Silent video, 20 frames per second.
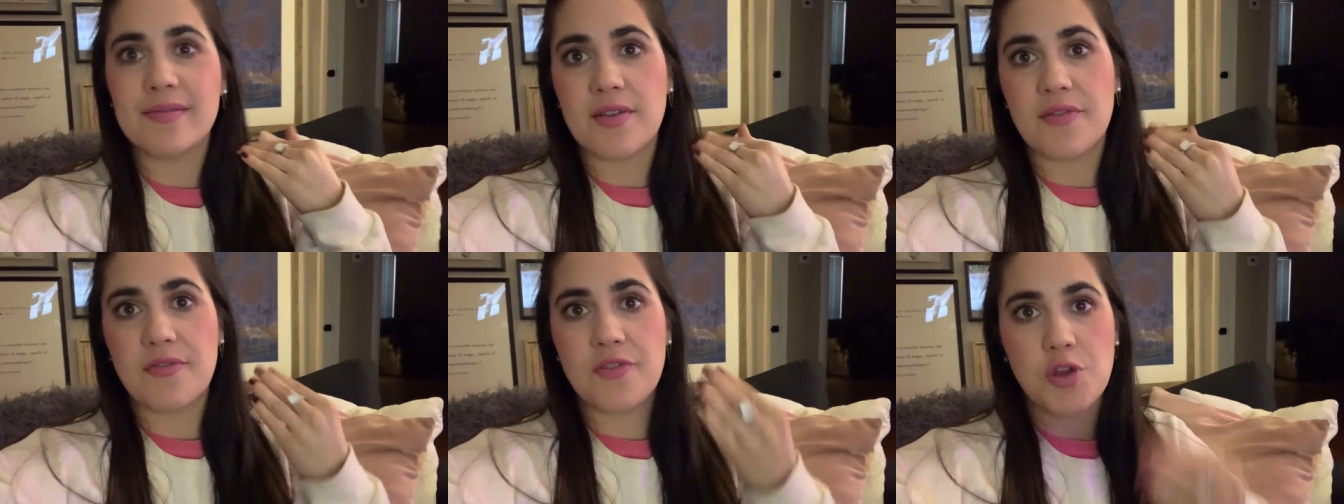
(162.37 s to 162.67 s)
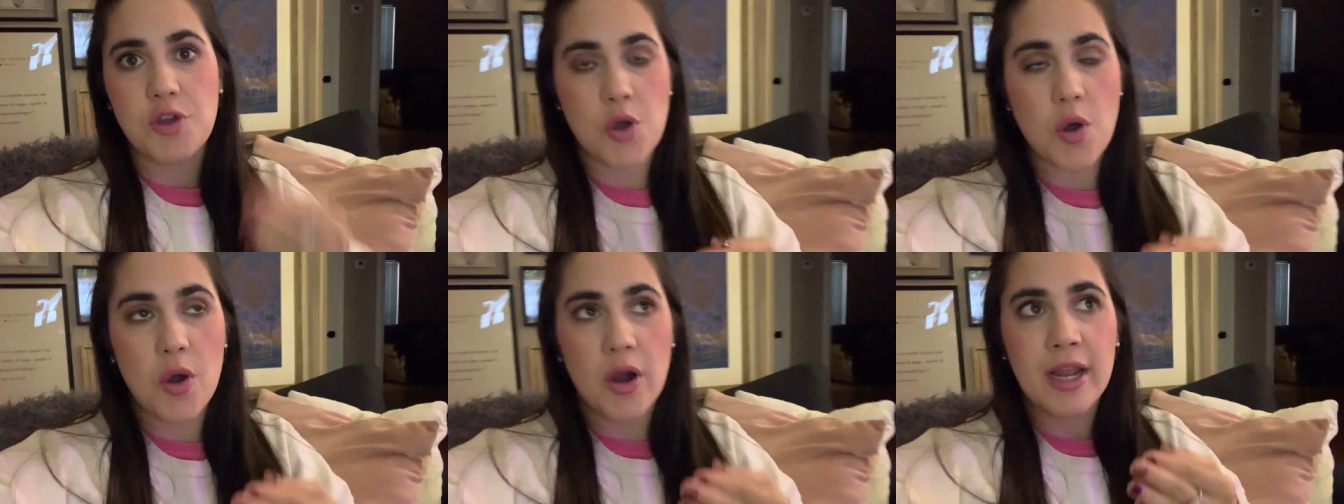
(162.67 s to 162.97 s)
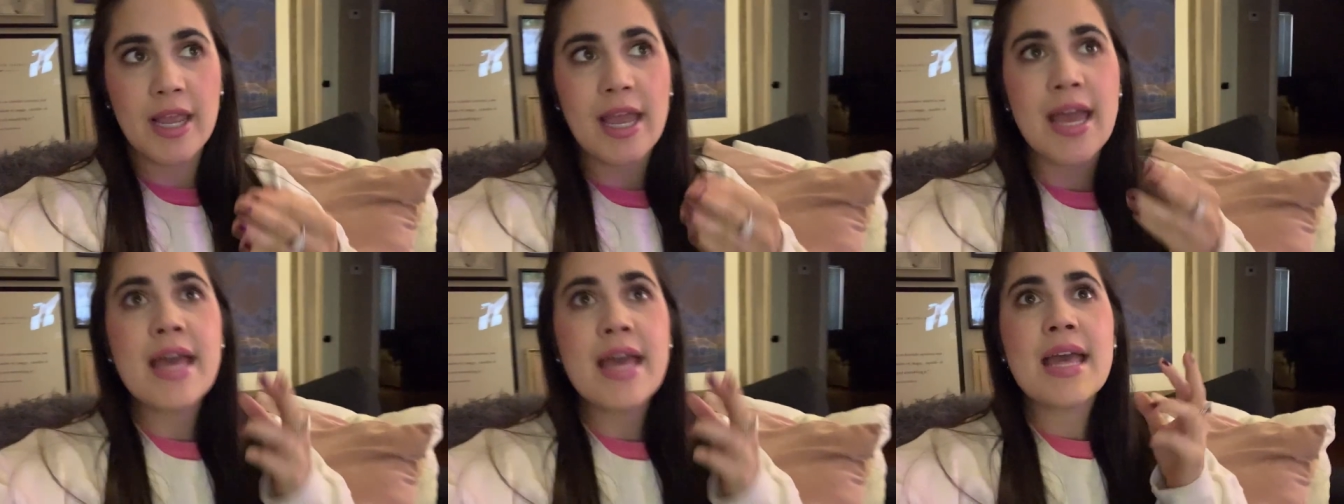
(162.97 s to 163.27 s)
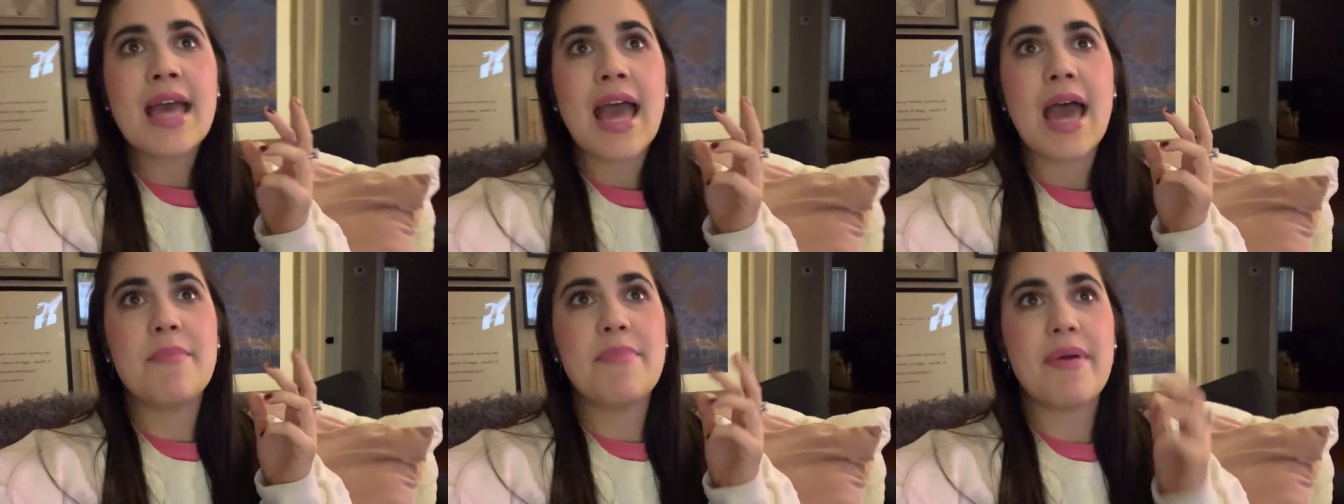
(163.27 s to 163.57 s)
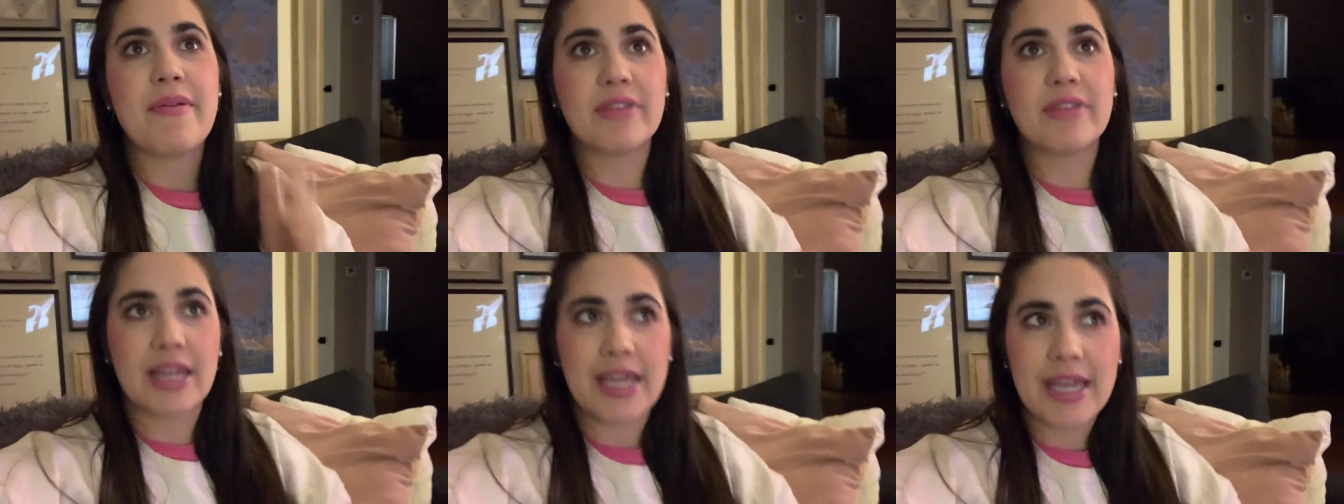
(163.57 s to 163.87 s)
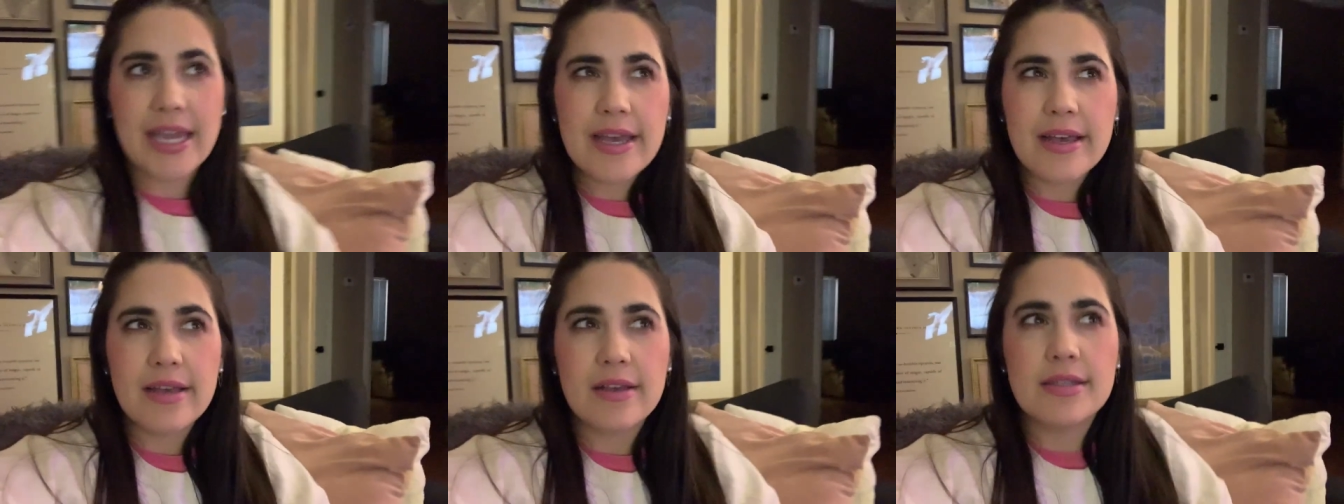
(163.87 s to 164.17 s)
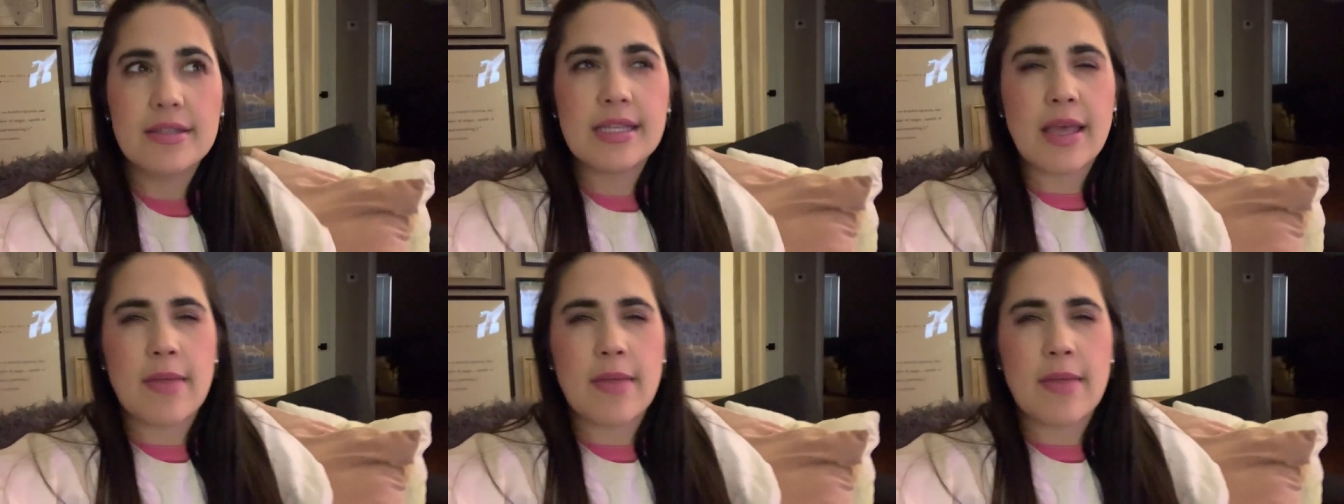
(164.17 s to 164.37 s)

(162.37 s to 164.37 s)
of New York and Beverly Hills.